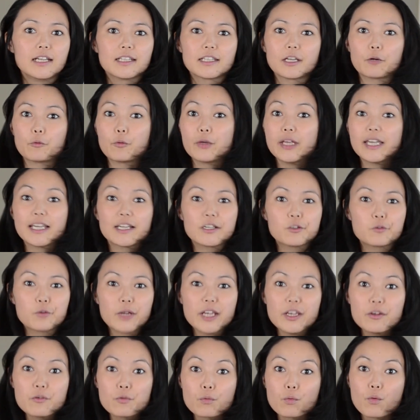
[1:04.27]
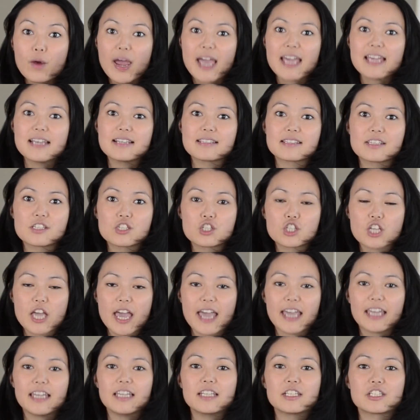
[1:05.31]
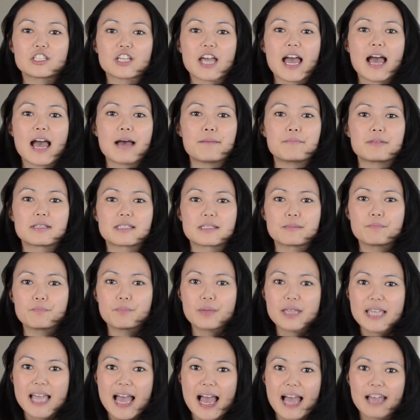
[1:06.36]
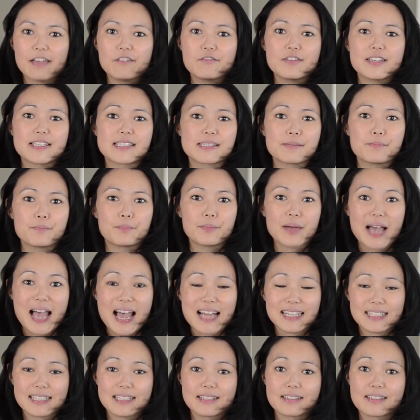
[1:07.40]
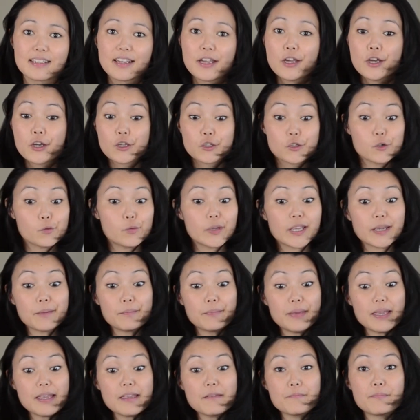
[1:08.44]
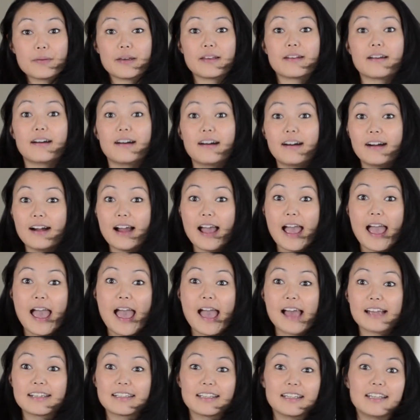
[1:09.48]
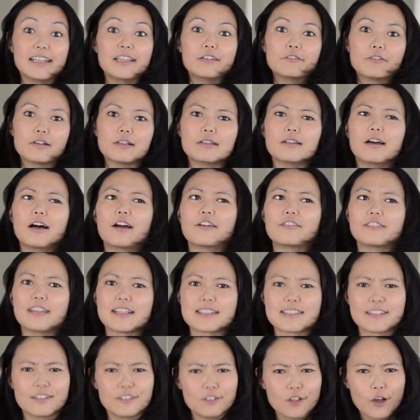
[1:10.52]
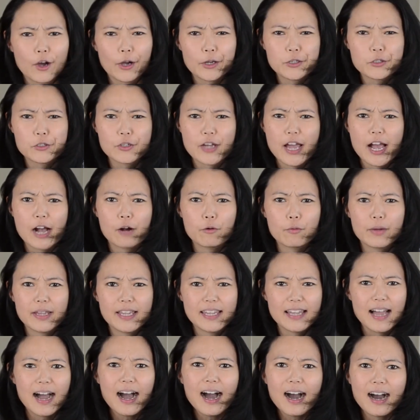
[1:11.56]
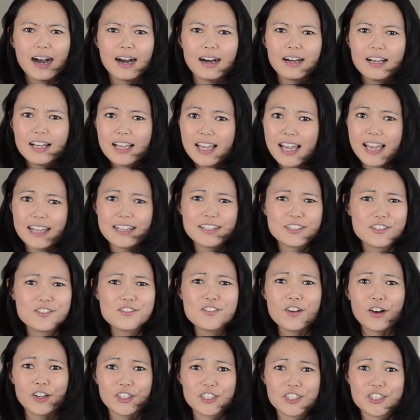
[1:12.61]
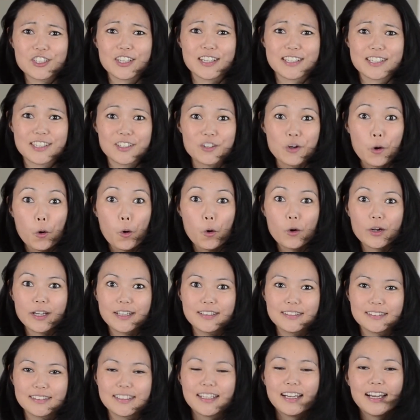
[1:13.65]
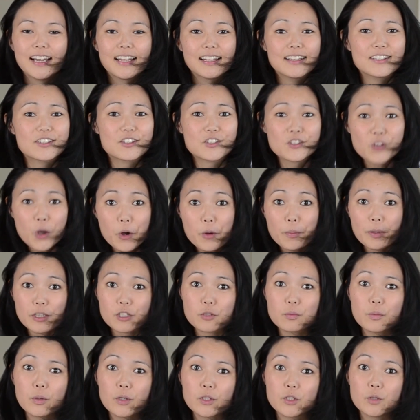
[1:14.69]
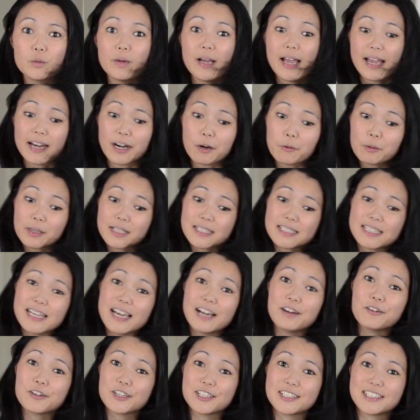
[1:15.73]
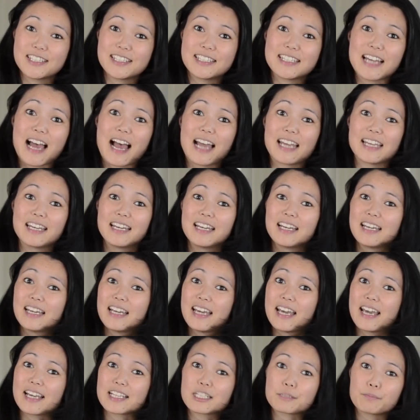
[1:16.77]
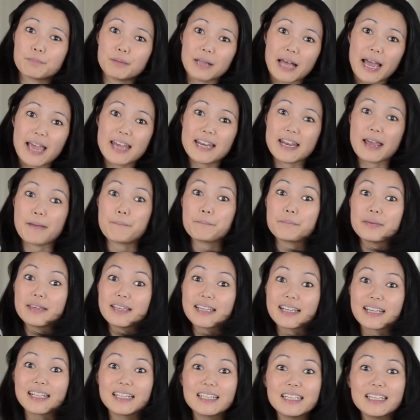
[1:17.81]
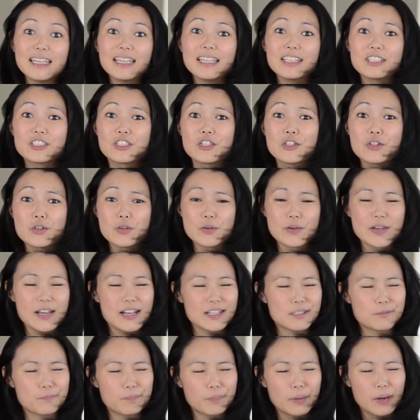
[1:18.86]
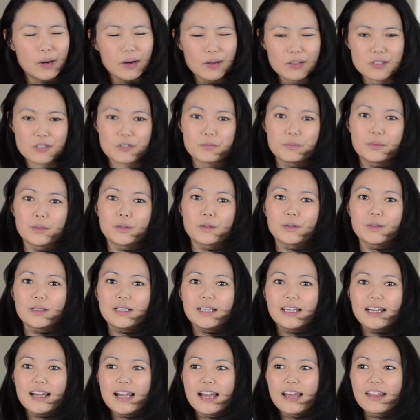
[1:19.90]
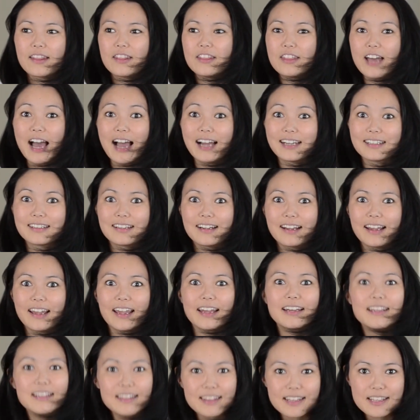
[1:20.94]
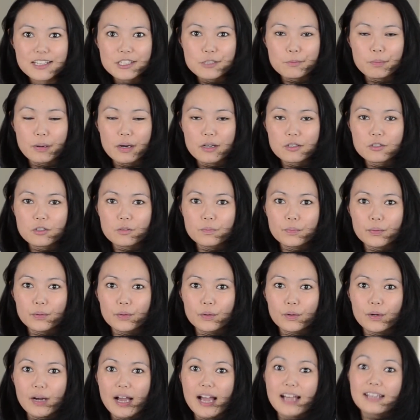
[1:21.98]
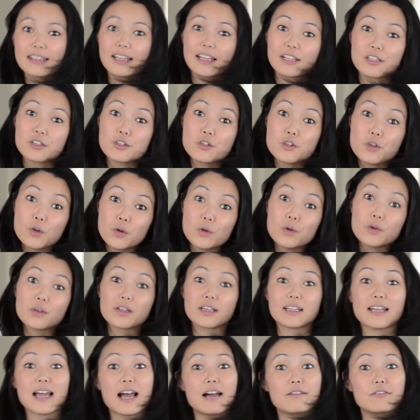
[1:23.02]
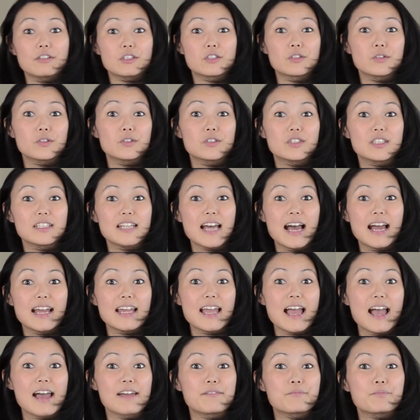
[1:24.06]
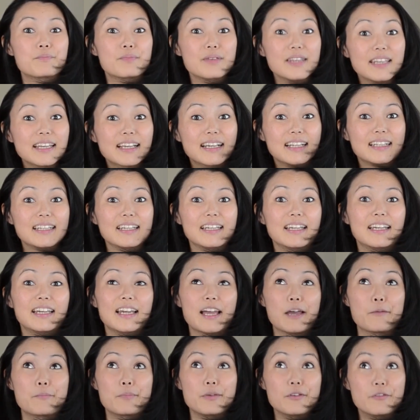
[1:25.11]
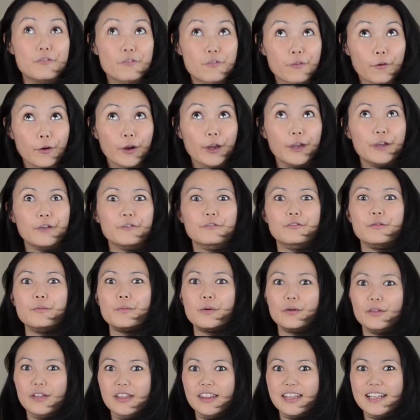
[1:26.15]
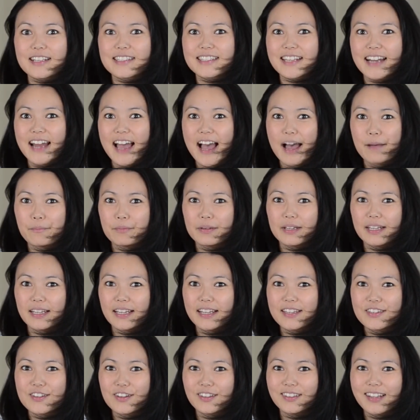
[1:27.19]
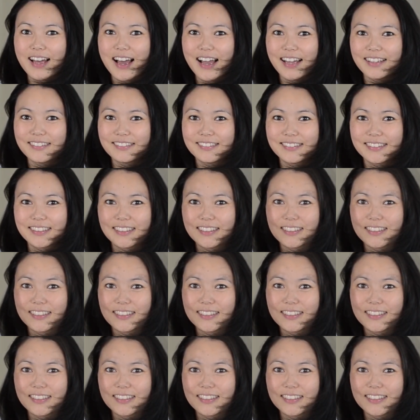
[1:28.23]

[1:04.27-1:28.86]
that we could erase and change habits and behaviors and patterns so we can be better and live a life that's aligned to how we are. And it's not just an organ, there's so much more to it. And I want to tell you today, explain and be clear to you as possible that anything's possible, and then you can have it too today and be clear and be free from all the things that are happening in your life.